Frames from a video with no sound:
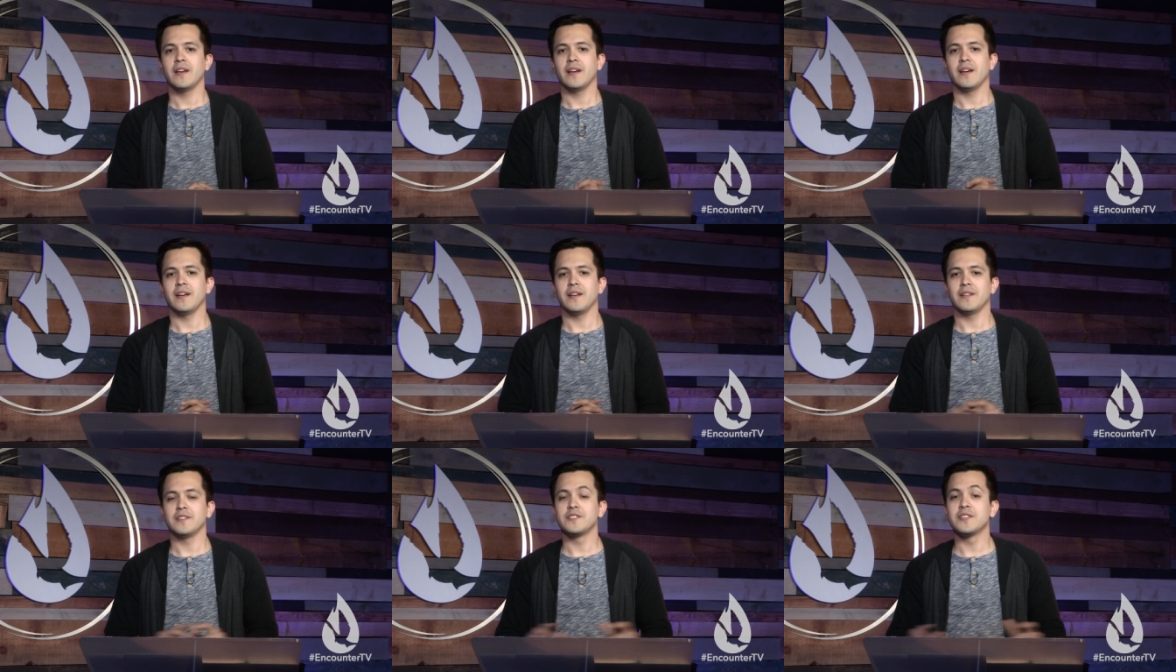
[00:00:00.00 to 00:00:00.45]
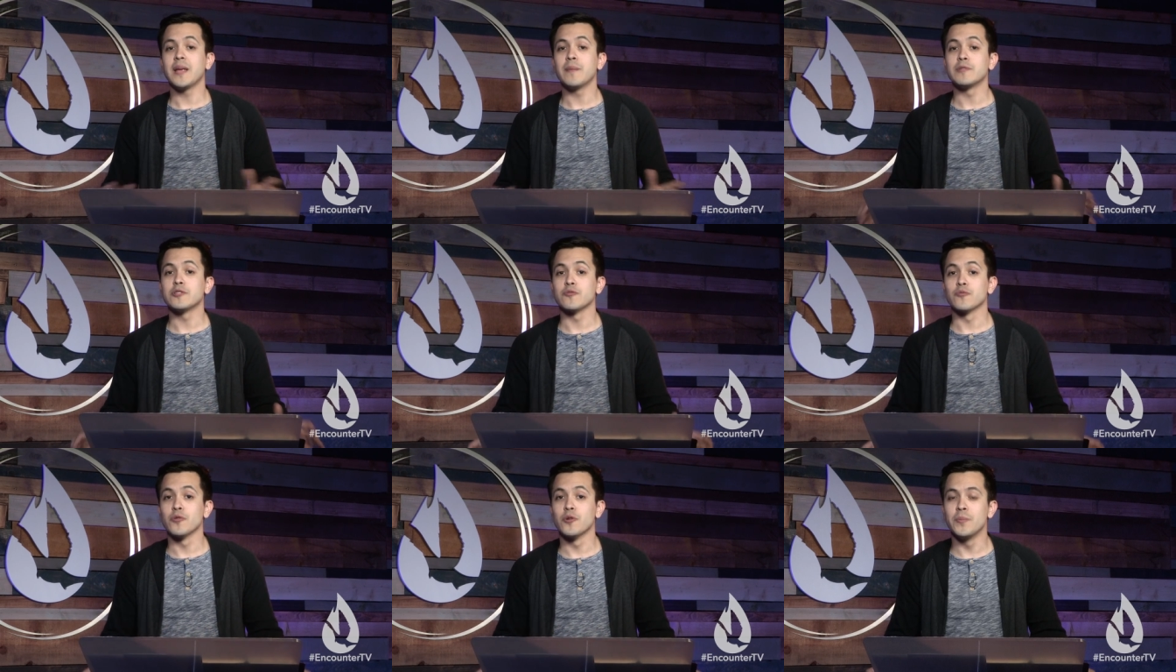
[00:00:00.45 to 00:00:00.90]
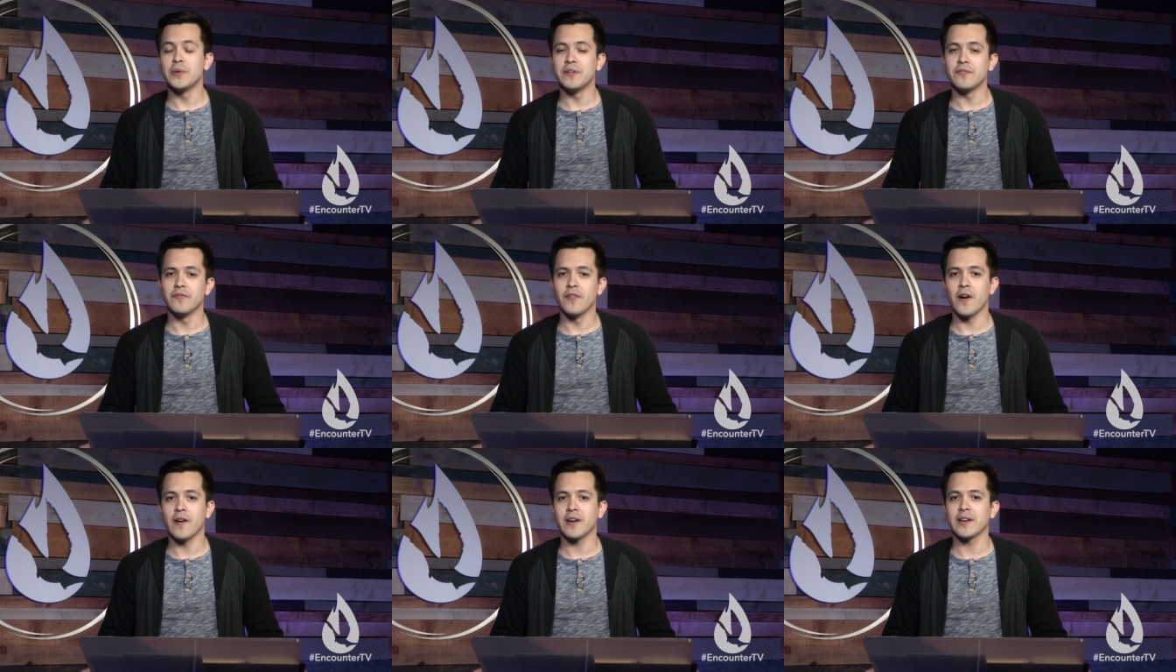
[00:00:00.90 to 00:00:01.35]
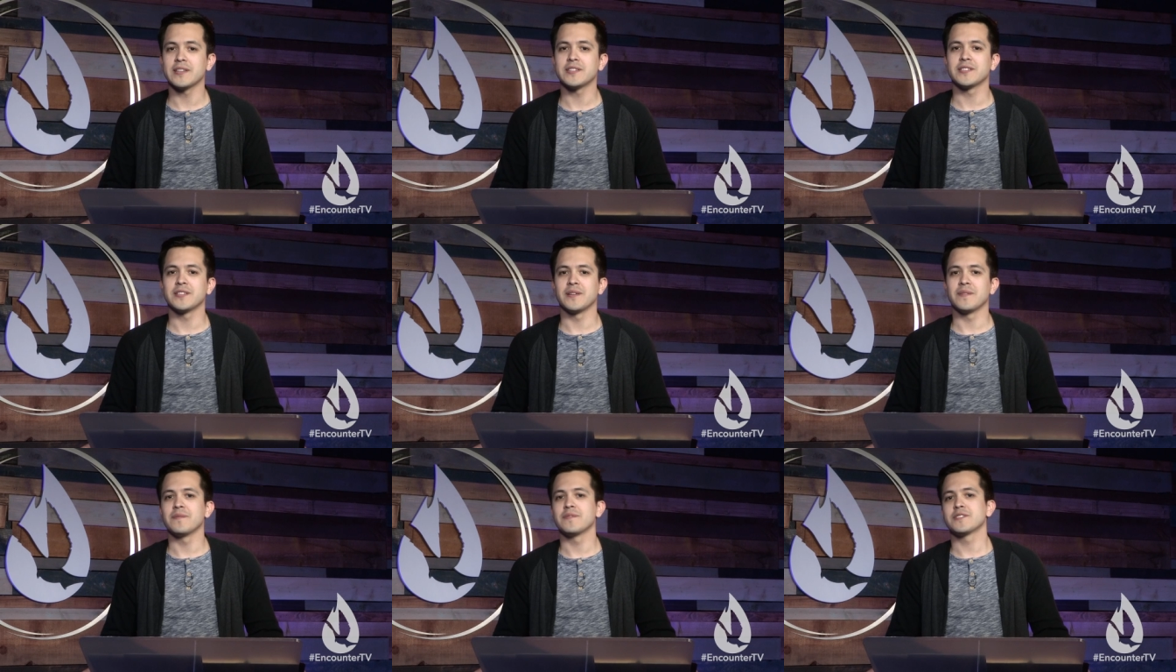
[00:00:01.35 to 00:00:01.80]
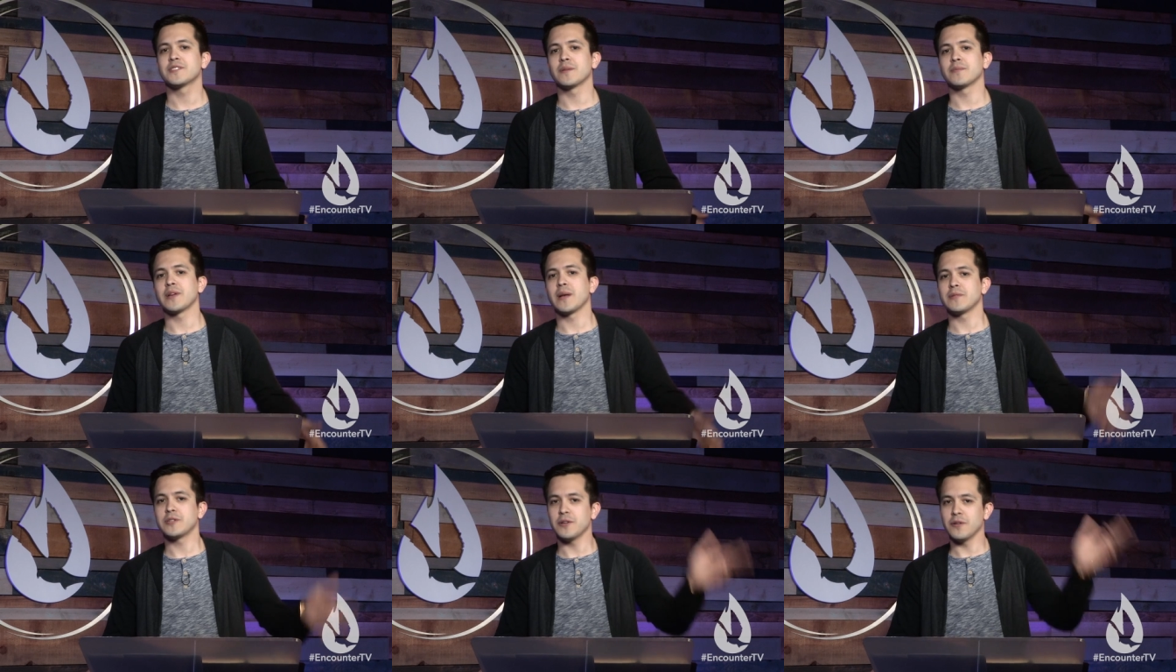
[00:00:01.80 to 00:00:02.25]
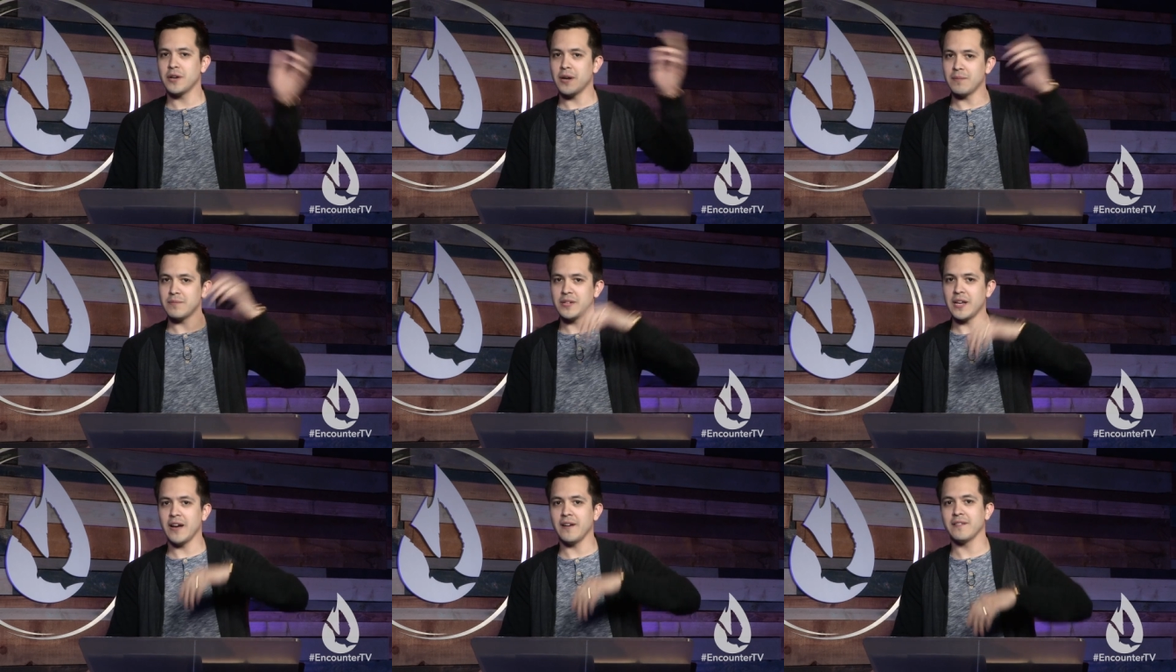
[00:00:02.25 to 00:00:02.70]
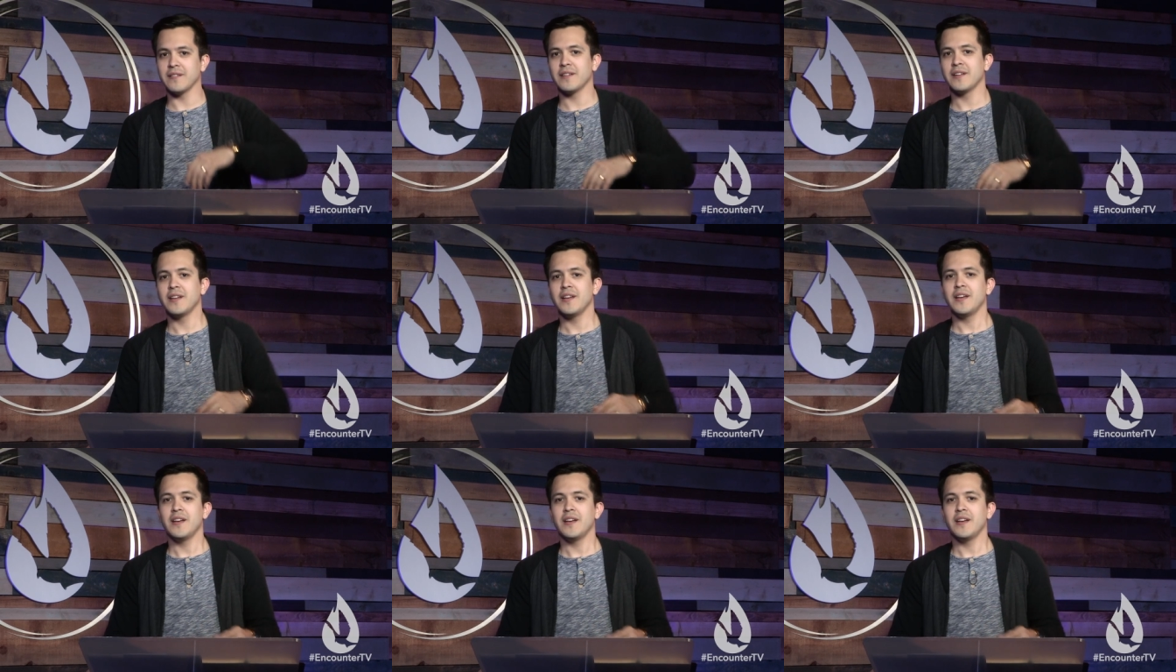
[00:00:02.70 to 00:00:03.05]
Uh, his name is Ruben Vargas, and sometimes he'll come down